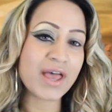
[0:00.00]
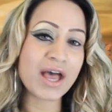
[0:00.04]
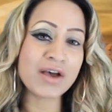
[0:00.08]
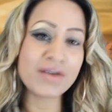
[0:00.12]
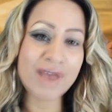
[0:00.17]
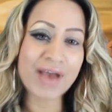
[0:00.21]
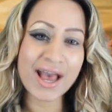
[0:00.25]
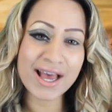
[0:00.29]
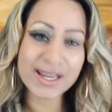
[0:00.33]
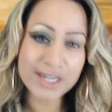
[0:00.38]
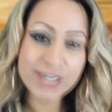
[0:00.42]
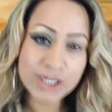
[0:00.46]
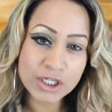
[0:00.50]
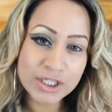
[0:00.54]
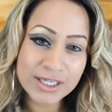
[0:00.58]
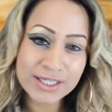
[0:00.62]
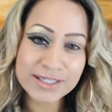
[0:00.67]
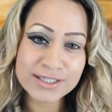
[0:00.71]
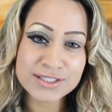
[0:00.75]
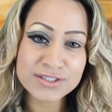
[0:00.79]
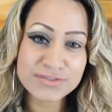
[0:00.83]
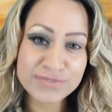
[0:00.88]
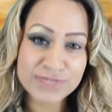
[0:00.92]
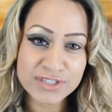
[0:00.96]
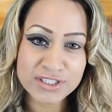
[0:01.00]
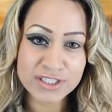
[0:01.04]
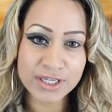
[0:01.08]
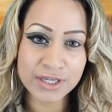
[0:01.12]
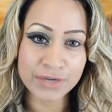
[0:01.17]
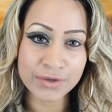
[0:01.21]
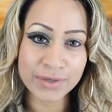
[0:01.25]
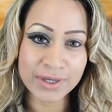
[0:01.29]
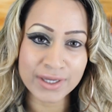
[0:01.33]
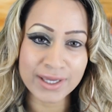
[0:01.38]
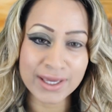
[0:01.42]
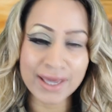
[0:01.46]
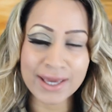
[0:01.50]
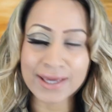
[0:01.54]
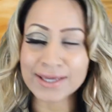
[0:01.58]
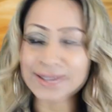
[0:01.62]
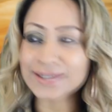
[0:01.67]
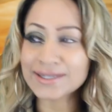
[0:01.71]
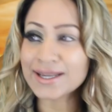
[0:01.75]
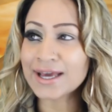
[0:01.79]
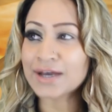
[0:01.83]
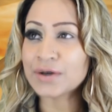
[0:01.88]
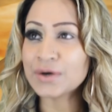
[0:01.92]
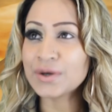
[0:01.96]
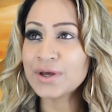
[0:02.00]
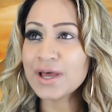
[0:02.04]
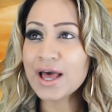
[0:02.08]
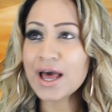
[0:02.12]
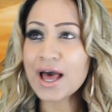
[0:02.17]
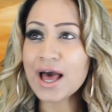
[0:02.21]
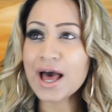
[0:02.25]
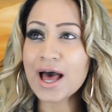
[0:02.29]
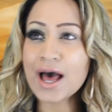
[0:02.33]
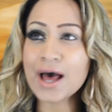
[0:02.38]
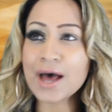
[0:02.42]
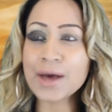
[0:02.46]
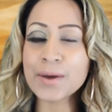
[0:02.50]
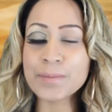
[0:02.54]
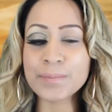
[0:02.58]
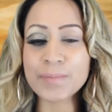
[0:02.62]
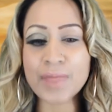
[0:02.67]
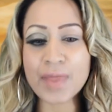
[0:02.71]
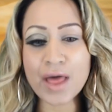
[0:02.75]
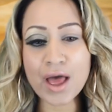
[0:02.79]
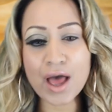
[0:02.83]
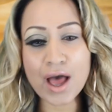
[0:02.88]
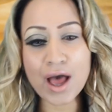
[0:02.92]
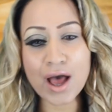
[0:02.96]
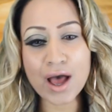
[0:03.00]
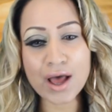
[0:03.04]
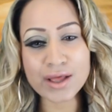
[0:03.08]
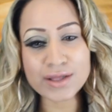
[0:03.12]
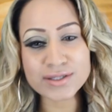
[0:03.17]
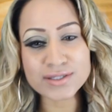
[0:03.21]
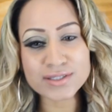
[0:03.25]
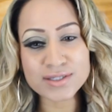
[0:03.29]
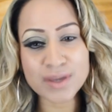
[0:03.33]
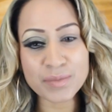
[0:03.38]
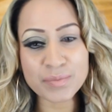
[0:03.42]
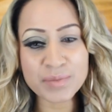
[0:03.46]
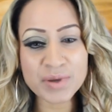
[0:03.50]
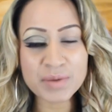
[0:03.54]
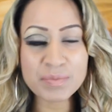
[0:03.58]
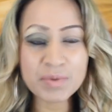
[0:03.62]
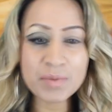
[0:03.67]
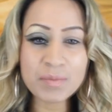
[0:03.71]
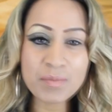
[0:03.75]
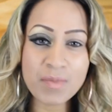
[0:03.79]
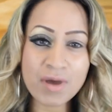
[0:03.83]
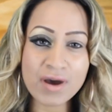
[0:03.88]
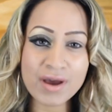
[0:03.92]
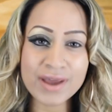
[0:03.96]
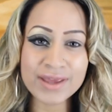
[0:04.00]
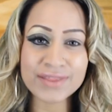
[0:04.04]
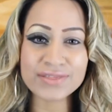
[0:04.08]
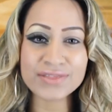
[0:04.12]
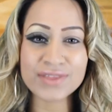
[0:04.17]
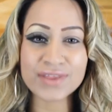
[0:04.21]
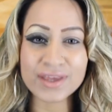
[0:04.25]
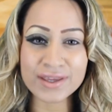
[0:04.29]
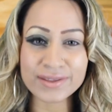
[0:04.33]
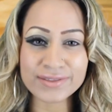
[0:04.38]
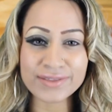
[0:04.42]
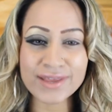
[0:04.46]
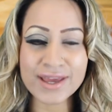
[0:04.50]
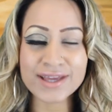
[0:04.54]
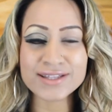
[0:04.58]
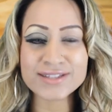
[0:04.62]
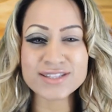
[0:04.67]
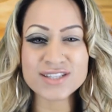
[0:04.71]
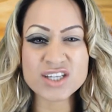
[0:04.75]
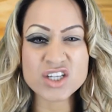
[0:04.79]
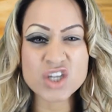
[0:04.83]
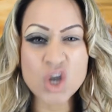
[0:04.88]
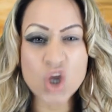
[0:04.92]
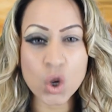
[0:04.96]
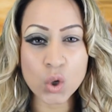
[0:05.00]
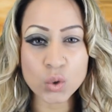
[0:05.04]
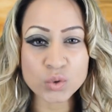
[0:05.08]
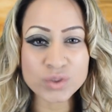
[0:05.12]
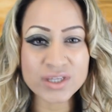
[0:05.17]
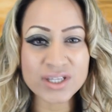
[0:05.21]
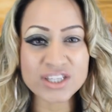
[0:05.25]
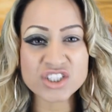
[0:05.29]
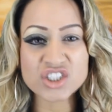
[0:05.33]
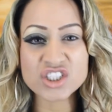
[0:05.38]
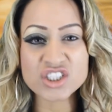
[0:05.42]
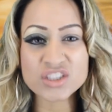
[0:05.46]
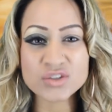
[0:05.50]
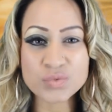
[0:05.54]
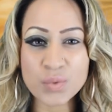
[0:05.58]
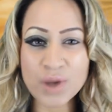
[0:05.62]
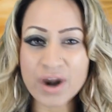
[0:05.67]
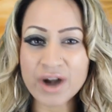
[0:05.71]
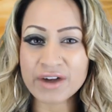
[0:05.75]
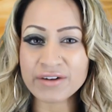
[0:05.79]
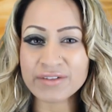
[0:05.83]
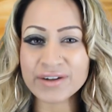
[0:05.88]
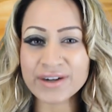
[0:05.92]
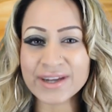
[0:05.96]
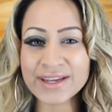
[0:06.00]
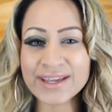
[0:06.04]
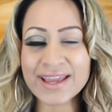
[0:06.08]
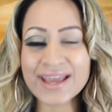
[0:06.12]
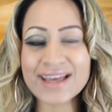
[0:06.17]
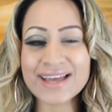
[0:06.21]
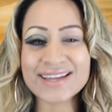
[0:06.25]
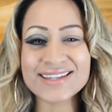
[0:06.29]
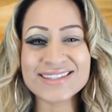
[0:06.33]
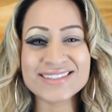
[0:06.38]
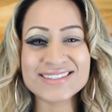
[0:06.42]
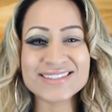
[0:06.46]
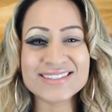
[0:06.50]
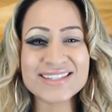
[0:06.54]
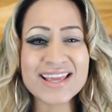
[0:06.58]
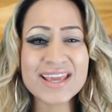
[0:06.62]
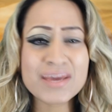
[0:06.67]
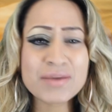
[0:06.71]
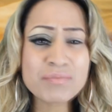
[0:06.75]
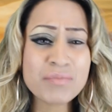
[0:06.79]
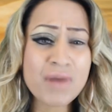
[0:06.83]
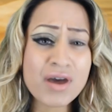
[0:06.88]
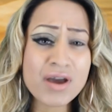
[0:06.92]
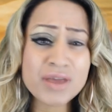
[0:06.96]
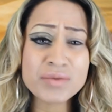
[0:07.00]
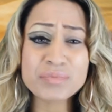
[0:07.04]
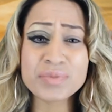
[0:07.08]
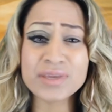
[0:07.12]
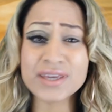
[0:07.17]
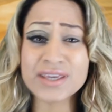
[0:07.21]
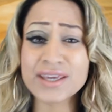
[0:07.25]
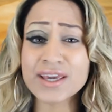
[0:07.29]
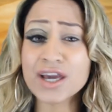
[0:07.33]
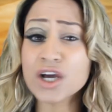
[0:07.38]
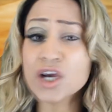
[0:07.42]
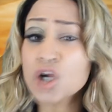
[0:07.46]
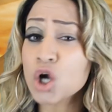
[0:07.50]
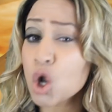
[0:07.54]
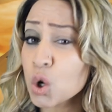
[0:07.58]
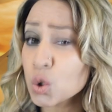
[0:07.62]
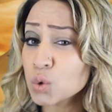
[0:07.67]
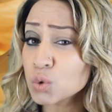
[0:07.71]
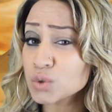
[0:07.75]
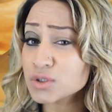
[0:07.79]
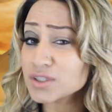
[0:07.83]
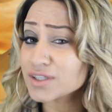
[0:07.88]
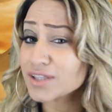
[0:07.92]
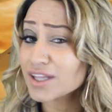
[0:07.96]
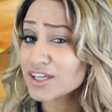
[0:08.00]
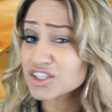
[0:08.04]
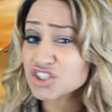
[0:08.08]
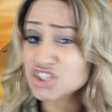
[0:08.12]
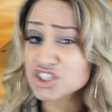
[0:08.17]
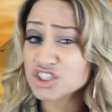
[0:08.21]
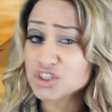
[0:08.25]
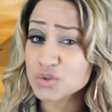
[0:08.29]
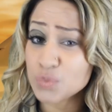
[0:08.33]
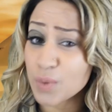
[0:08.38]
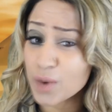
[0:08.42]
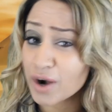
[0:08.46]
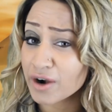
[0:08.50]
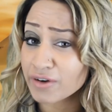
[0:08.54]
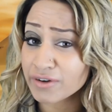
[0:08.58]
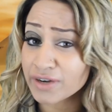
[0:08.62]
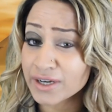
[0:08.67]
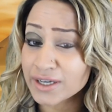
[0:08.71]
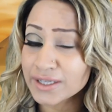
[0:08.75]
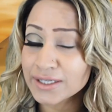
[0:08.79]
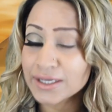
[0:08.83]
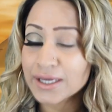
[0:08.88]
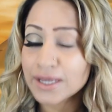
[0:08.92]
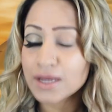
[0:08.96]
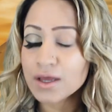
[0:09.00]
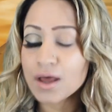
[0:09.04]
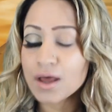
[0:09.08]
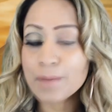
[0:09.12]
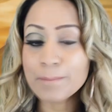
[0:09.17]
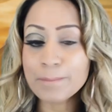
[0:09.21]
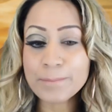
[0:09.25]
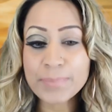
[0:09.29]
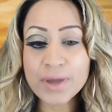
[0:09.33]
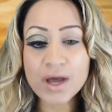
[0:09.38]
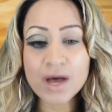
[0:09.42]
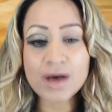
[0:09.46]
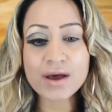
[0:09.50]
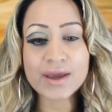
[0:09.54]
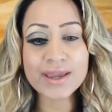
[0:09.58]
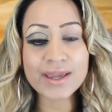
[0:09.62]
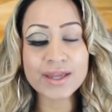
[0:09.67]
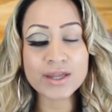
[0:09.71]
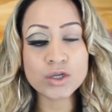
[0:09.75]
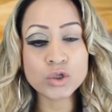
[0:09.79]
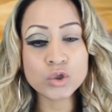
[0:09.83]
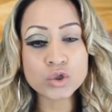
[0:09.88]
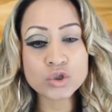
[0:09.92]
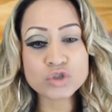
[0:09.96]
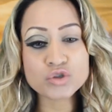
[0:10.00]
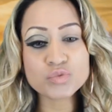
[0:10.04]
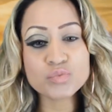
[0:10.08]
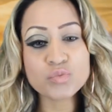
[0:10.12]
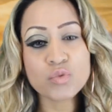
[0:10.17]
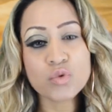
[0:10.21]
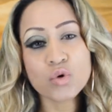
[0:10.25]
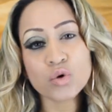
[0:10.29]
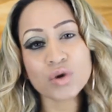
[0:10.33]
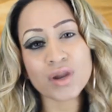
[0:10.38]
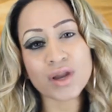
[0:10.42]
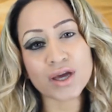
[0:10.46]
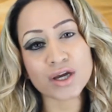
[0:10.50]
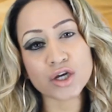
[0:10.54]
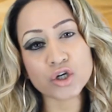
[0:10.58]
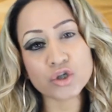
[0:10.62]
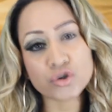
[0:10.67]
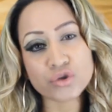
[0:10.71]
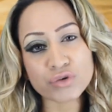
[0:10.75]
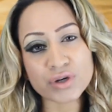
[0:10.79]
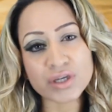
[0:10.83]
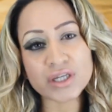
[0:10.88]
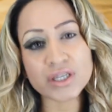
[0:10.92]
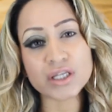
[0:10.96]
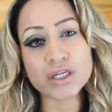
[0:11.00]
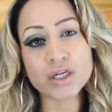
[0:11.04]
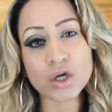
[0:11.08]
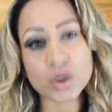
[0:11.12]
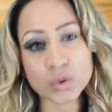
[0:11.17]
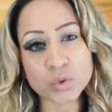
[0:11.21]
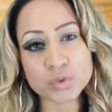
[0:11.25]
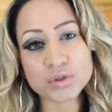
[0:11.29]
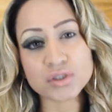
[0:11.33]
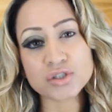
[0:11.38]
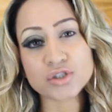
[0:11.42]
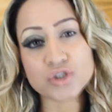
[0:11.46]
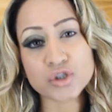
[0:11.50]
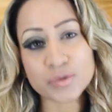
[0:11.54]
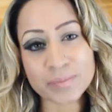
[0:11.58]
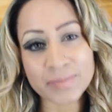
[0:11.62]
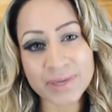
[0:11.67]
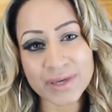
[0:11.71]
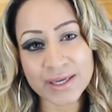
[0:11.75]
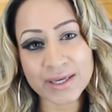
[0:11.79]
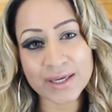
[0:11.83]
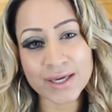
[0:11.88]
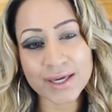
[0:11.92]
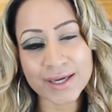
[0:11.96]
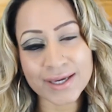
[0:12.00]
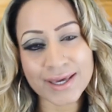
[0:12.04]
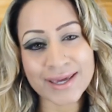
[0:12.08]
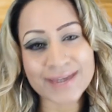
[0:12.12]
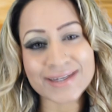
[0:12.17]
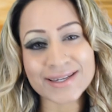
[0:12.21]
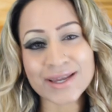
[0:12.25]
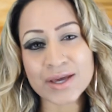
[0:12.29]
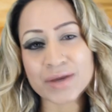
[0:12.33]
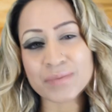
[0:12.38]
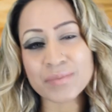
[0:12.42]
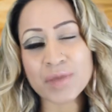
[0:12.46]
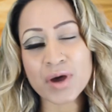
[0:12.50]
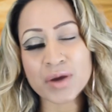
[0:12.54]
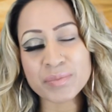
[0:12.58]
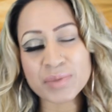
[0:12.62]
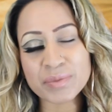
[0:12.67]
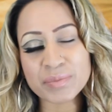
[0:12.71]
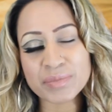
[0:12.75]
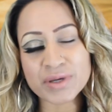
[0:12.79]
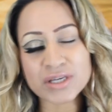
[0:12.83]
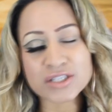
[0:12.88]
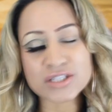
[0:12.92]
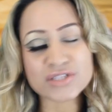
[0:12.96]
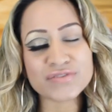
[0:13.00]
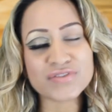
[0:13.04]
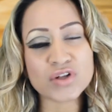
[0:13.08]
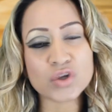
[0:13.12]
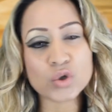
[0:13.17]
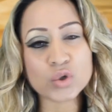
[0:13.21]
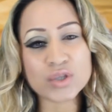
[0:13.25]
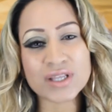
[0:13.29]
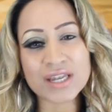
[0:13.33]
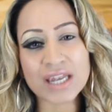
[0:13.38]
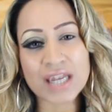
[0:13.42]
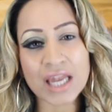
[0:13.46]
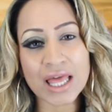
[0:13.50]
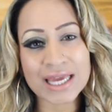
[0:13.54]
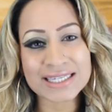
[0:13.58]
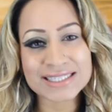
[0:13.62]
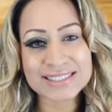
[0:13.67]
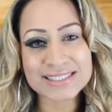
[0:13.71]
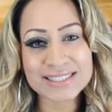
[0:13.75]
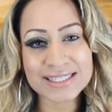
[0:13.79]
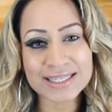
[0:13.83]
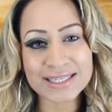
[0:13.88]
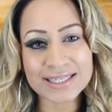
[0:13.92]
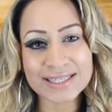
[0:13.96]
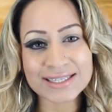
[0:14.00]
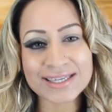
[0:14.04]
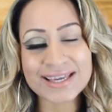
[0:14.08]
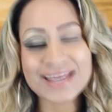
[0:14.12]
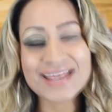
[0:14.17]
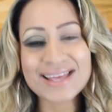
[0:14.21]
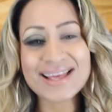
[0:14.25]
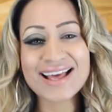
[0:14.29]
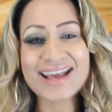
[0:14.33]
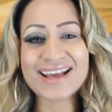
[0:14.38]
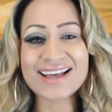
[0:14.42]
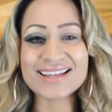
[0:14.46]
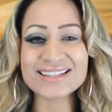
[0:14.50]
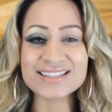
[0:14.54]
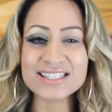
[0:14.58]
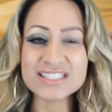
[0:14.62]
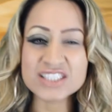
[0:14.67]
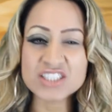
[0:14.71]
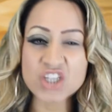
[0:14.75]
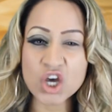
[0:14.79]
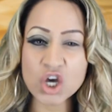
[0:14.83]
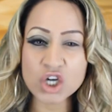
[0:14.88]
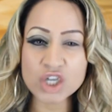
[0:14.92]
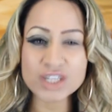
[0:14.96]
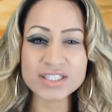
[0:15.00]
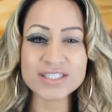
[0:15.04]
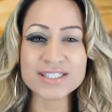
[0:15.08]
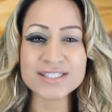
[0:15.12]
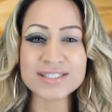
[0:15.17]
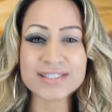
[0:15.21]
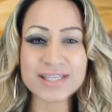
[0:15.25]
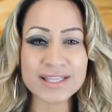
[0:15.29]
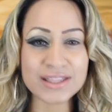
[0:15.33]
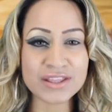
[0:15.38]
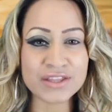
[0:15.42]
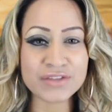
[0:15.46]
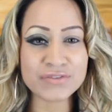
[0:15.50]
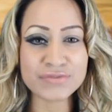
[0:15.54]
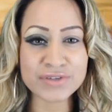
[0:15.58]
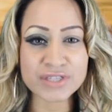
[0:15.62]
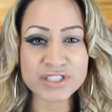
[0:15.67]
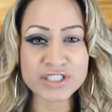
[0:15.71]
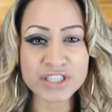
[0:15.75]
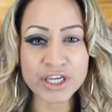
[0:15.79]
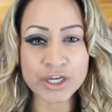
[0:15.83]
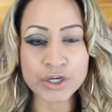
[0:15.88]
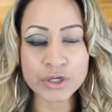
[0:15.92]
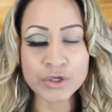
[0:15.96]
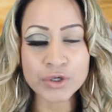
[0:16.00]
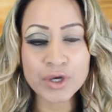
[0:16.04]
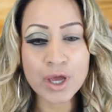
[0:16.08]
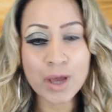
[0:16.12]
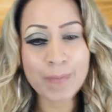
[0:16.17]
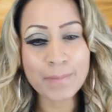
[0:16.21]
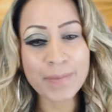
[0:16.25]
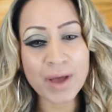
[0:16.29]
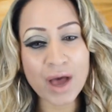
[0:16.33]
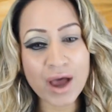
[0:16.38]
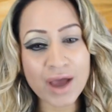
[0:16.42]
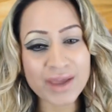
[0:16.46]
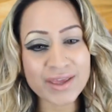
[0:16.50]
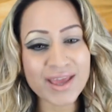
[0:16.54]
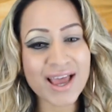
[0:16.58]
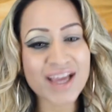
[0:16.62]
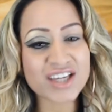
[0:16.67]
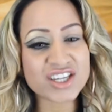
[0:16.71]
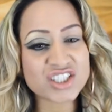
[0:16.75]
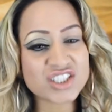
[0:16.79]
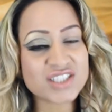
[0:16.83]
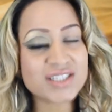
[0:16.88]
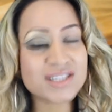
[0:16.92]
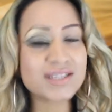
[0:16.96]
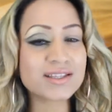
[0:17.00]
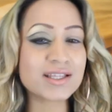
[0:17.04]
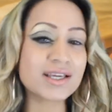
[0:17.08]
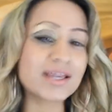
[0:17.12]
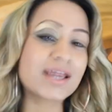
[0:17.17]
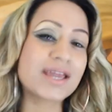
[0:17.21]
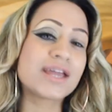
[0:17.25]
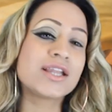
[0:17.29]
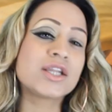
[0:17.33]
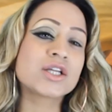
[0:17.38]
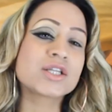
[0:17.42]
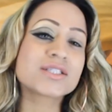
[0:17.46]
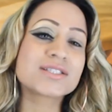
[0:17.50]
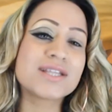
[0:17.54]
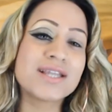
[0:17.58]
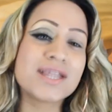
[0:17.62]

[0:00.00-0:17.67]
I've had a look at this video. Okay, now some people might think that it's a gold that she's wearing, and it might be a gold that she's wearing, but it looks more like a greeny gold to me. Okay, now it might be because of all the lighting and the darkness in the video, but I actually think it looks a